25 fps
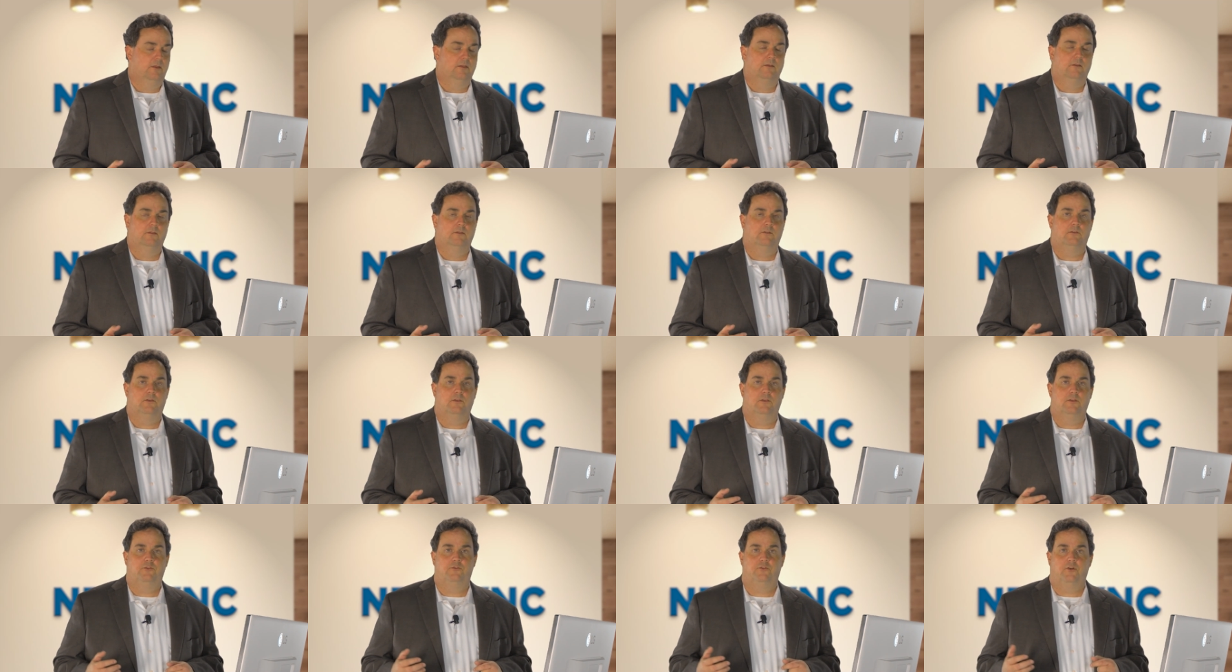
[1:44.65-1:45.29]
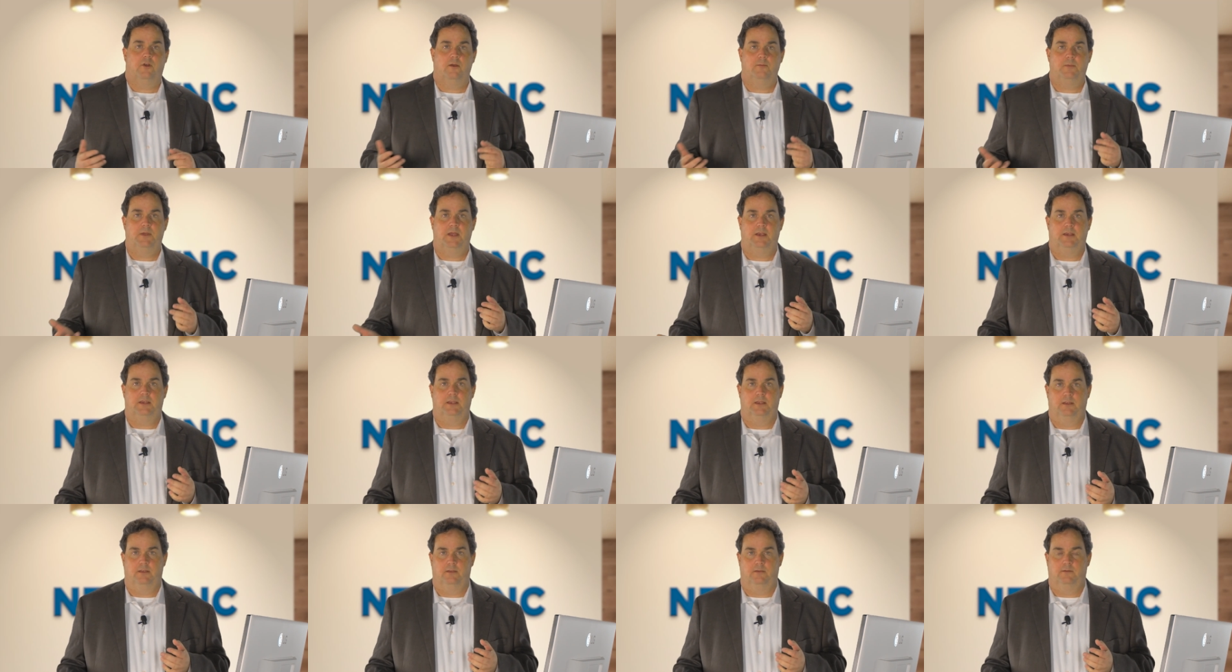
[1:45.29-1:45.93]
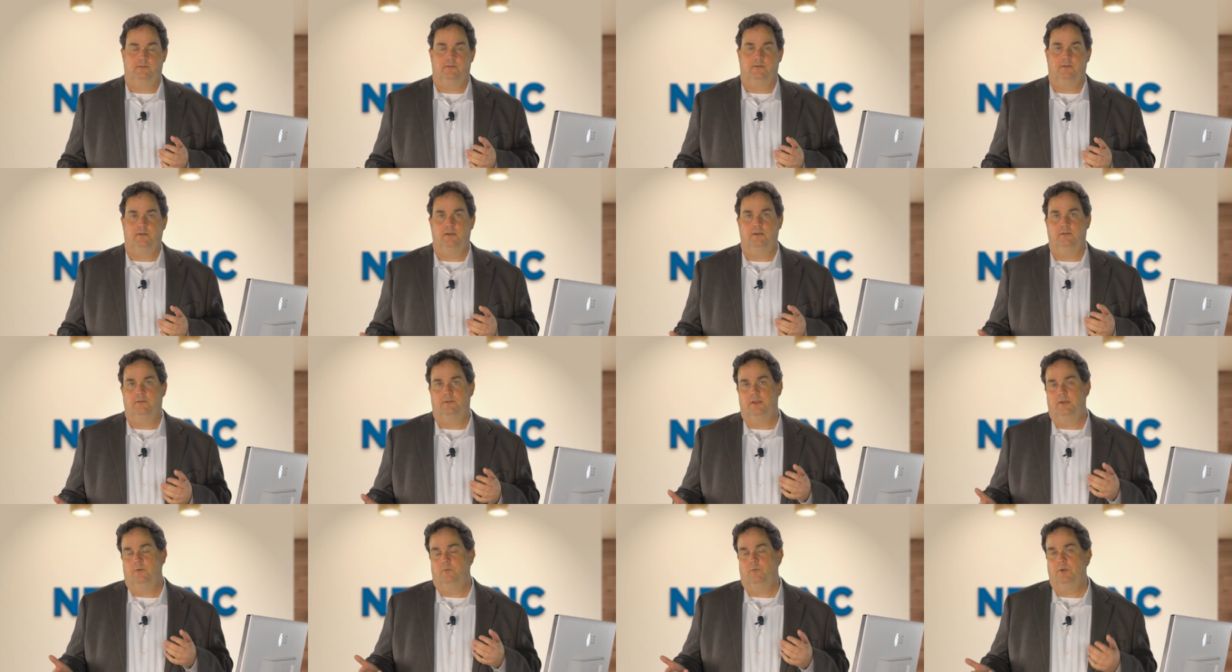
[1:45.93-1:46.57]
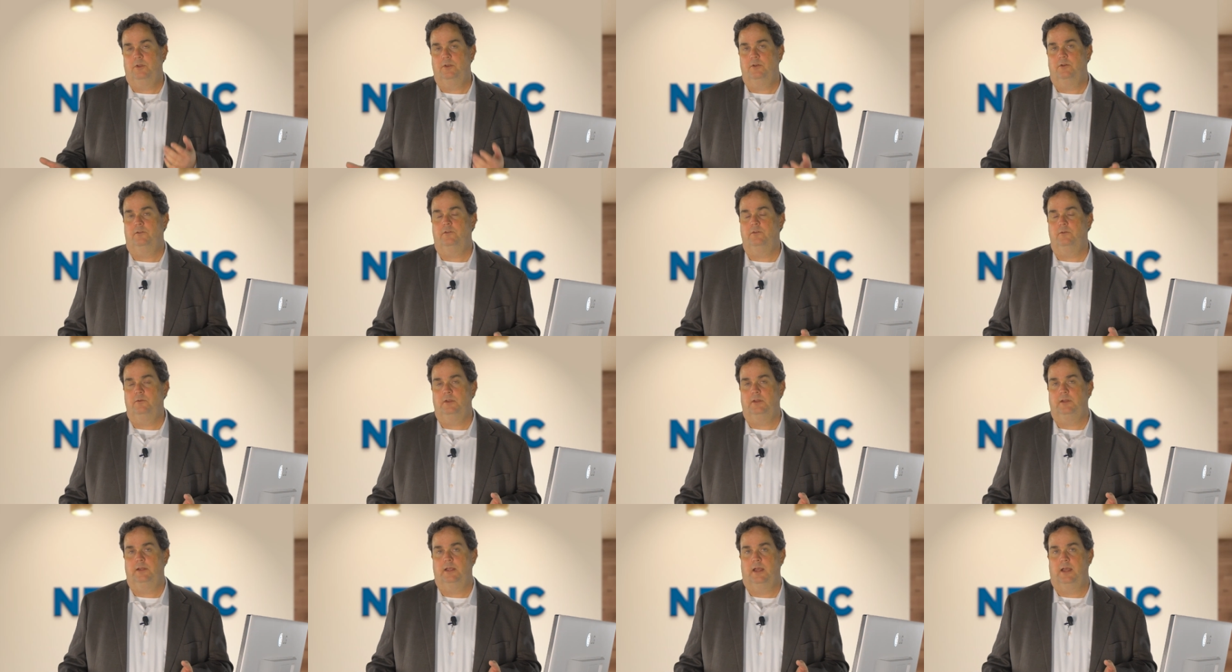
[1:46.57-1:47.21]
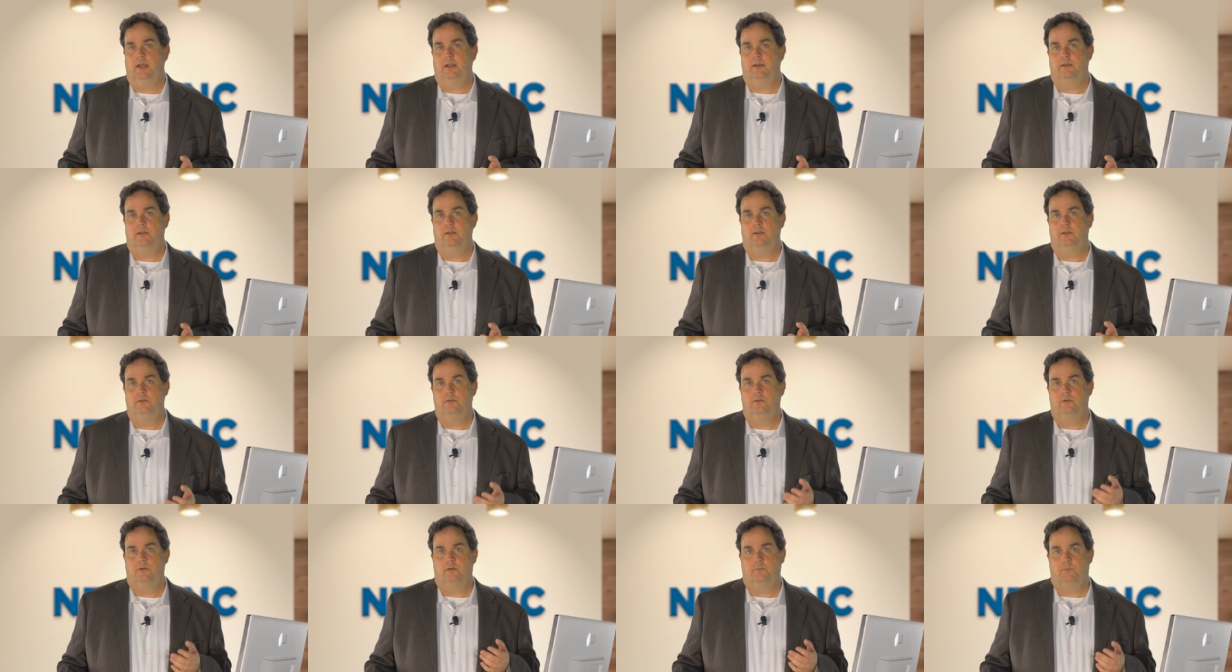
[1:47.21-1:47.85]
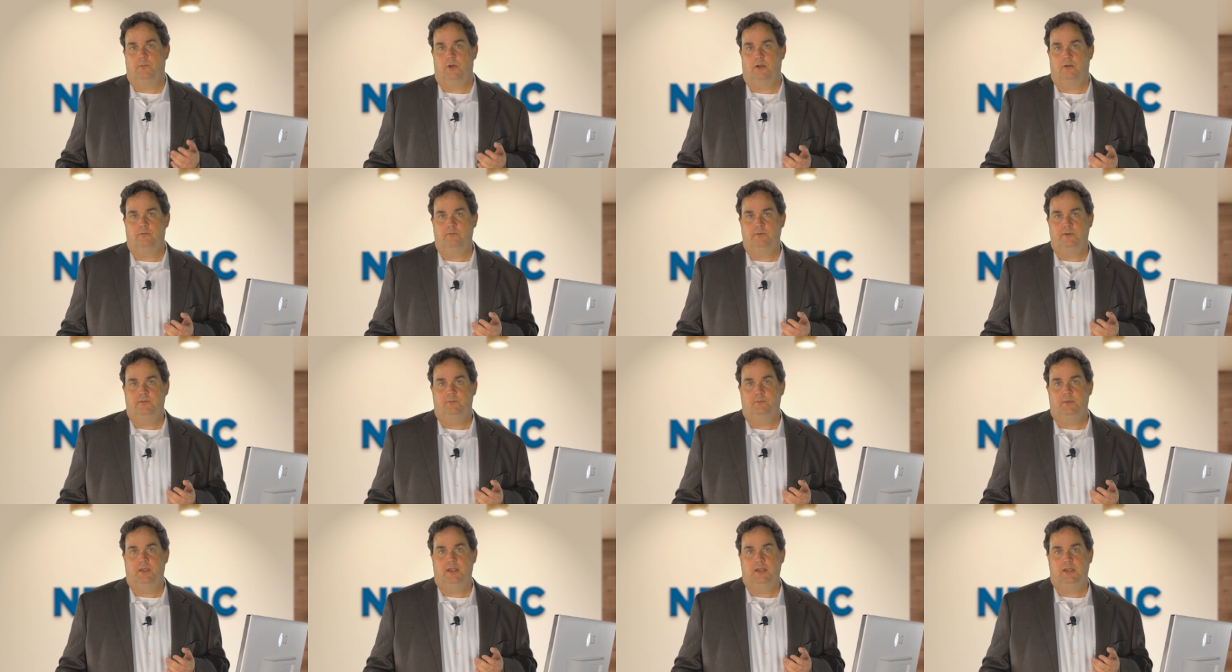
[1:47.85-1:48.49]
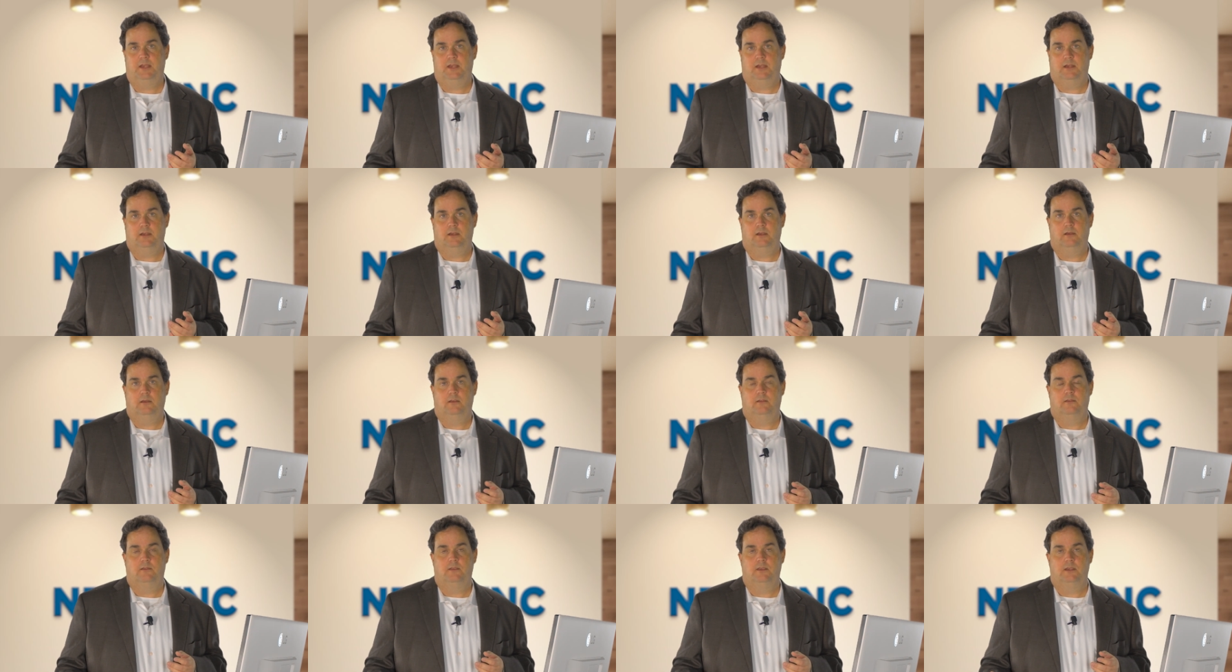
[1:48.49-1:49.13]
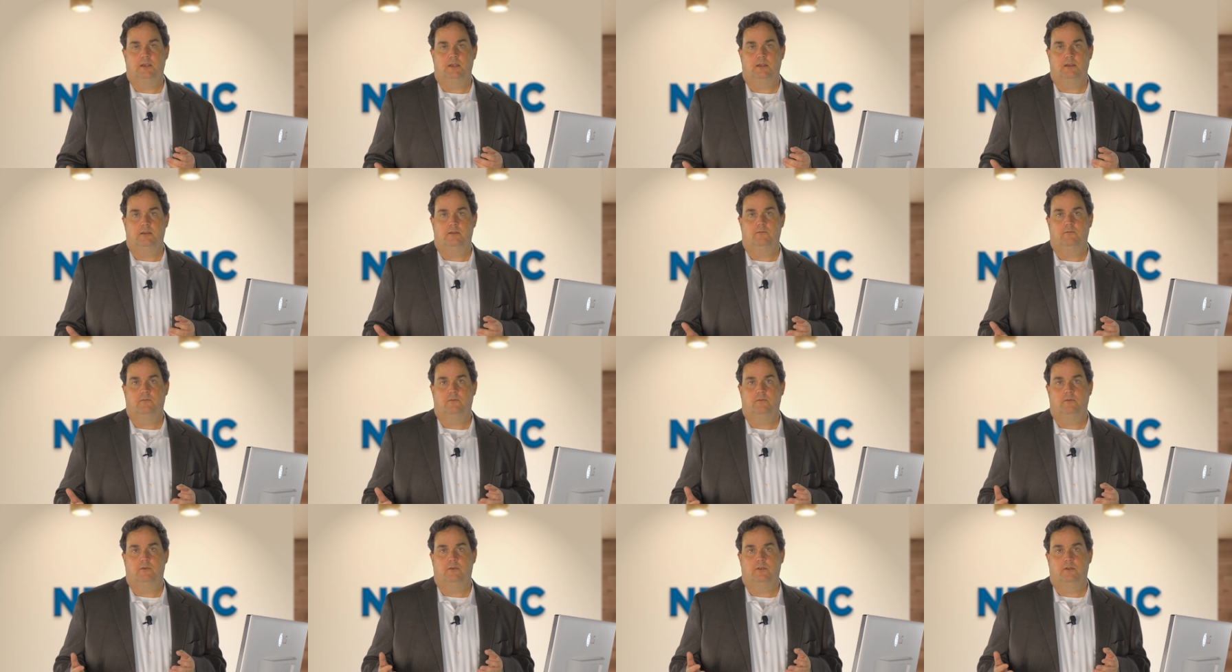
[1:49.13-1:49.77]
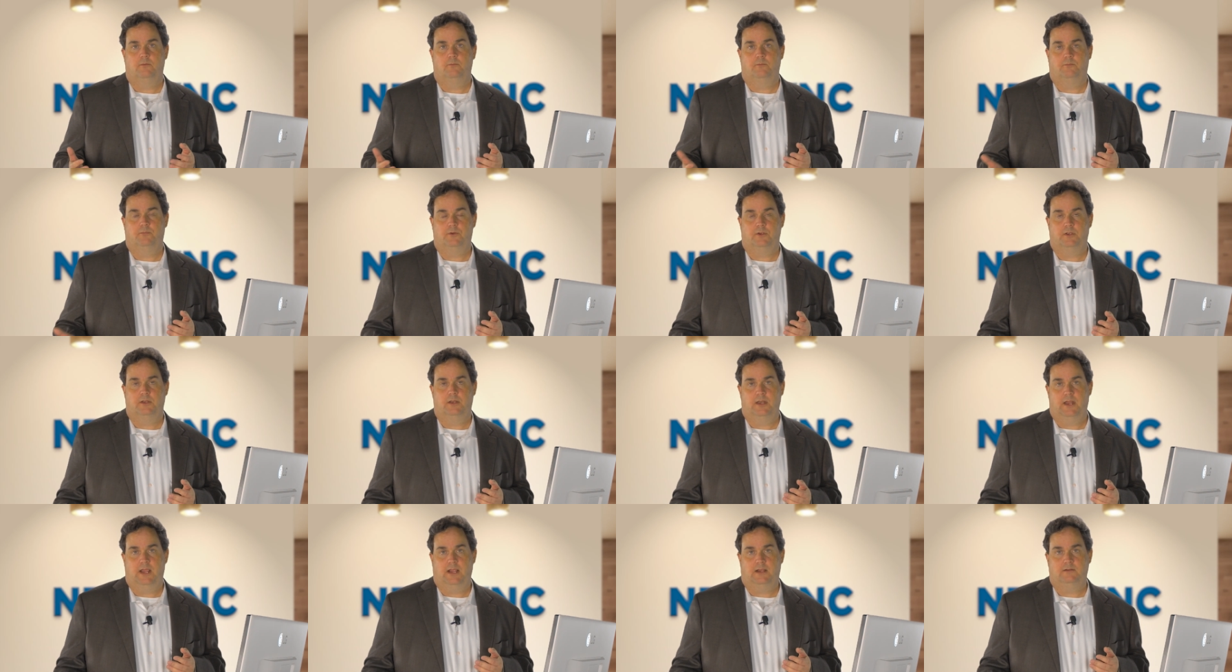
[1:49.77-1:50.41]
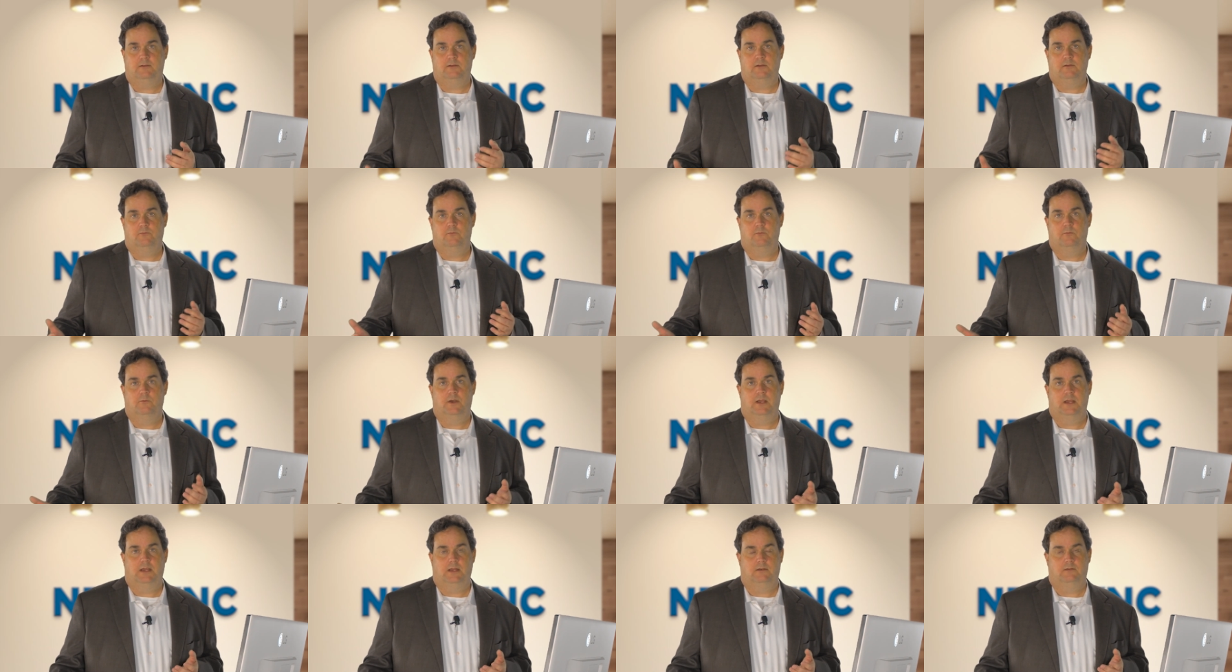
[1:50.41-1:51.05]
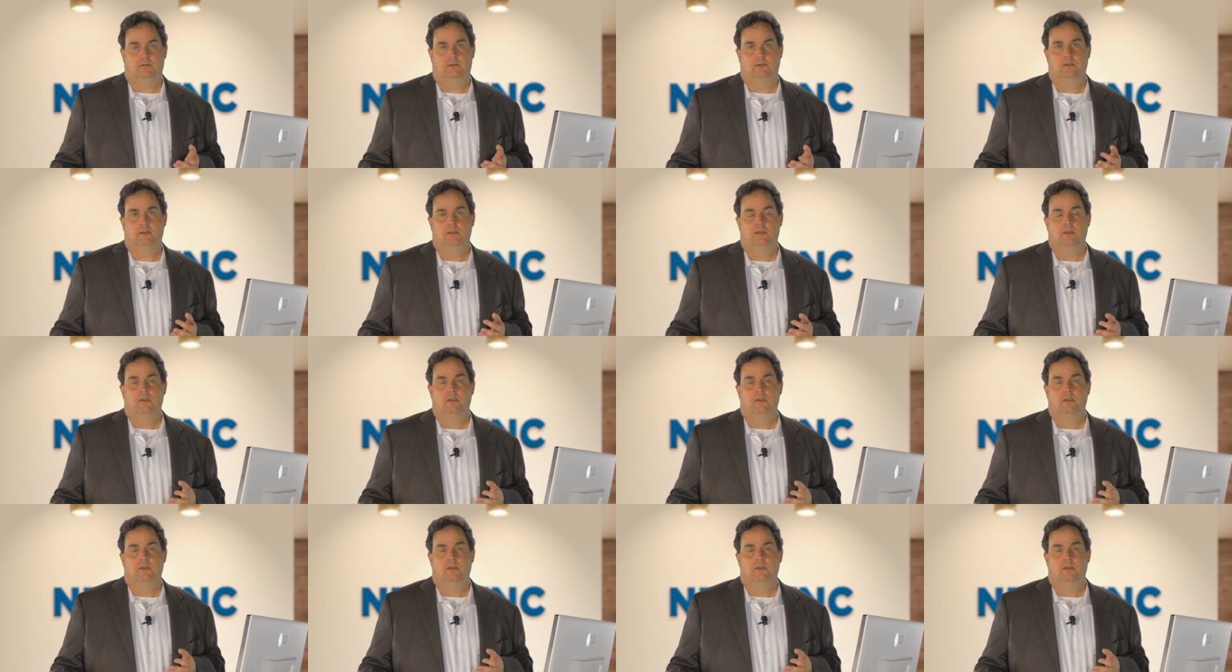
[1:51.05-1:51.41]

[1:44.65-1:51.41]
So the drawback is that when you're doing that, you're always paying the connected rate.